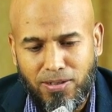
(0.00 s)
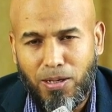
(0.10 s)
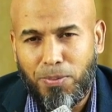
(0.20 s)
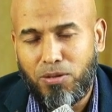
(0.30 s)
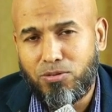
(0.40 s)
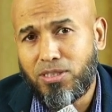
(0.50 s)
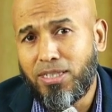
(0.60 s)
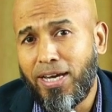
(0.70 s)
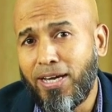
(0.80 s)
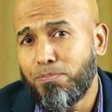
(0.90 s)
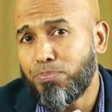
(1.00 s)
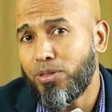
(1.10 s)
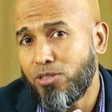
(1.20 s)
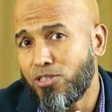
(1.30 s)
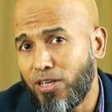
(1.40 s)
about
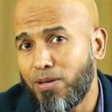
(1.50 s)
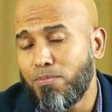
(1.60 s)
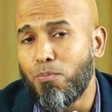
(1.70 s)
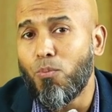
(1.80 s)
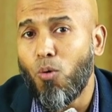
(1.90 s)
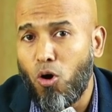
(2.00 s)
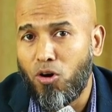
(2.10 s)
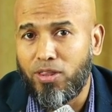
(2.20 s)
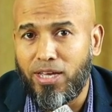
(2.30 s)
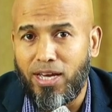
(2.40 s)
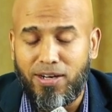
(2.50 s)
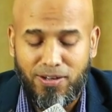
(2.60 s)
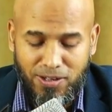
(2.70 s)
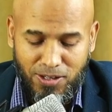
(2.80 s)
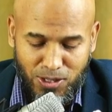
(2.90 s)
10% more than
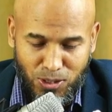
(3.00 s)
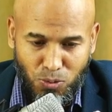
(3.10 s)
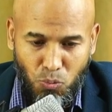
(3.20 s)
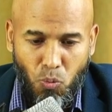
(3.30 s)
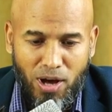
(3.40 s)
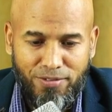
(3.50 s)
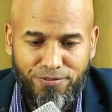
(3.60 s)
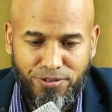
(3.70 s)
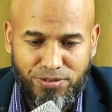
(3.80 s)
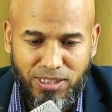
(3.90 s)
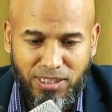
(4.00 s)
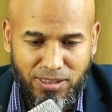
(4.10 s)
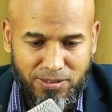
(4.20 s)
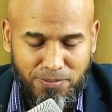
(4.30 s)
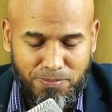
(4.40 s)
150.